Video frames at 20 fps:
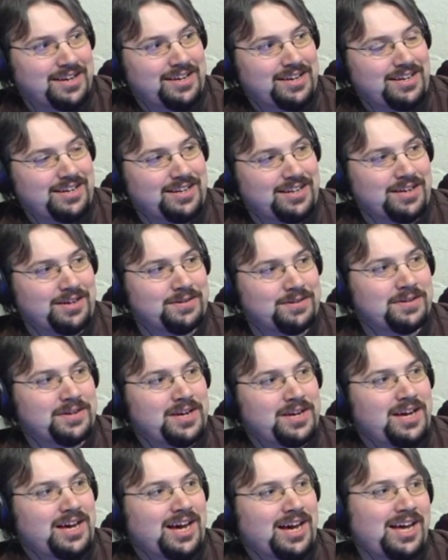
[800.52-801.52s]

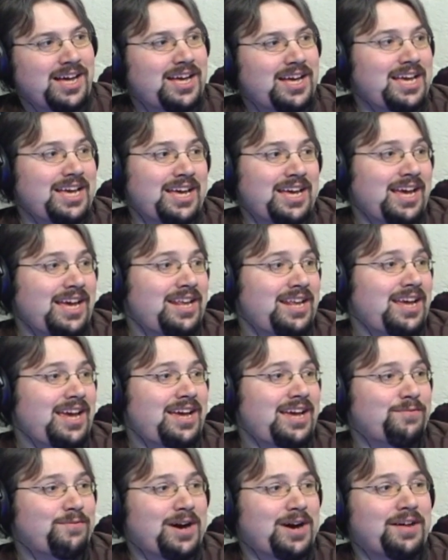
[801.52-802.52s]

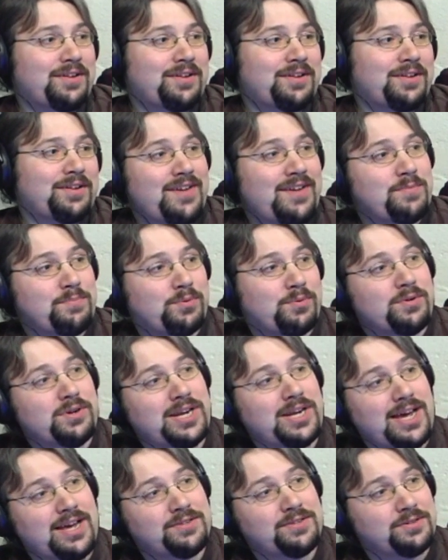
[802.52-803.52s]
and while they have a board
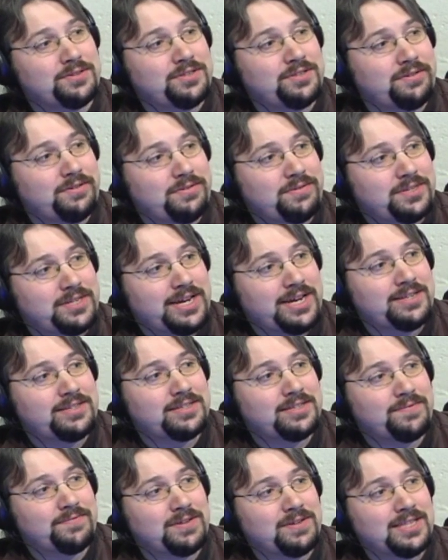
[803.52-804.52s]
to answer to saying
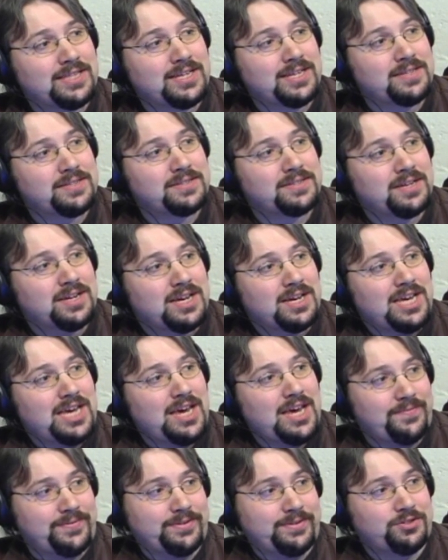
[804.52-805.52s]
stuff like this,
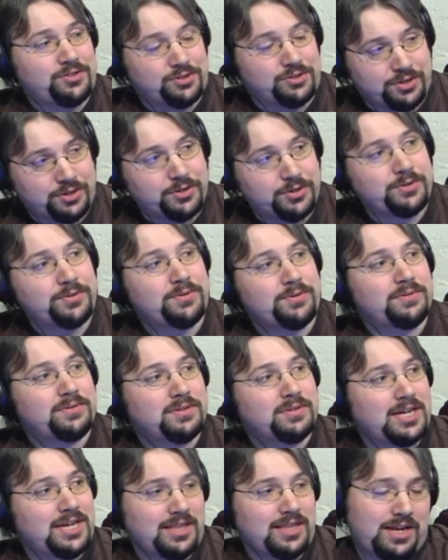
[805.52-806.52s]
if it's true
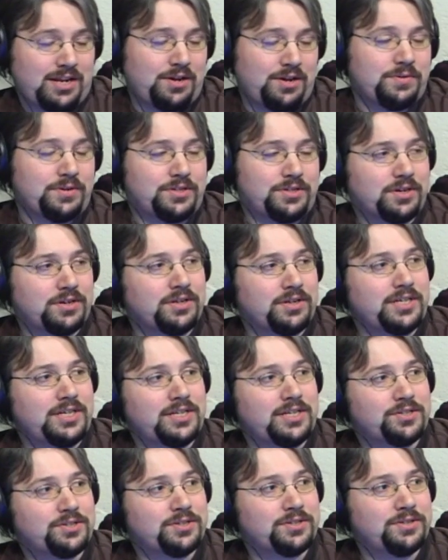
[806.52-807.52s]
and they know internally
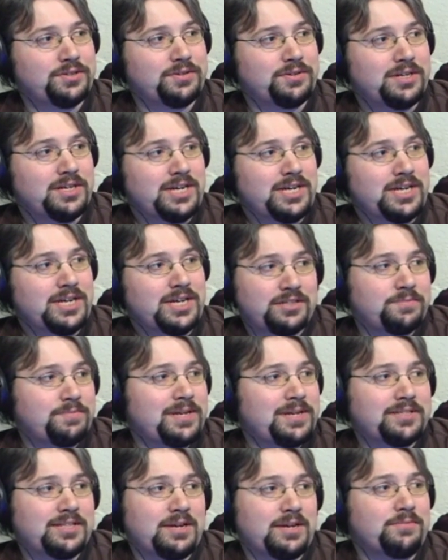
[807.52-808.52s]
it's true, it just
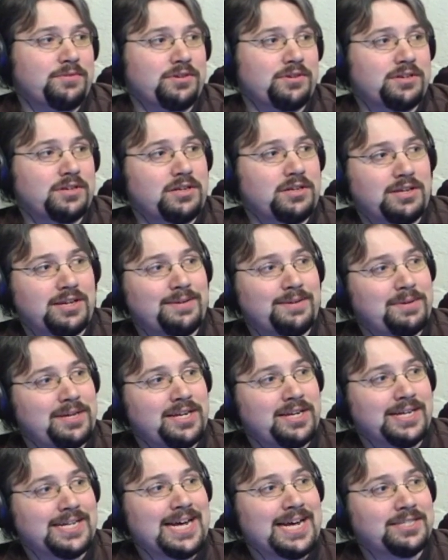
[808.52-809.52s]
makes them look good
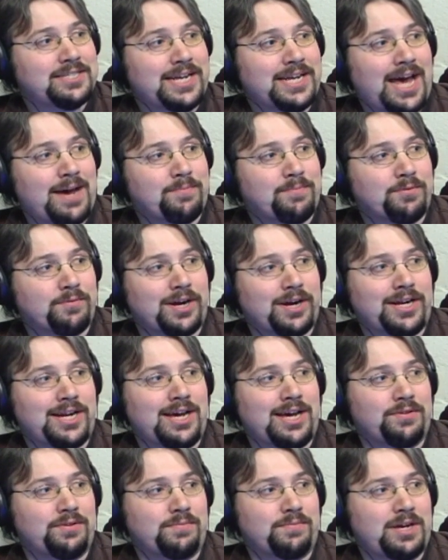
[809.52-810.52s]
being attached to Apple right
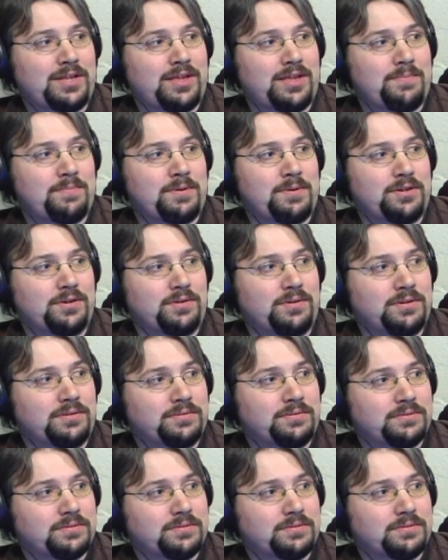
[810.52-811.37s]
now the way they've been doing.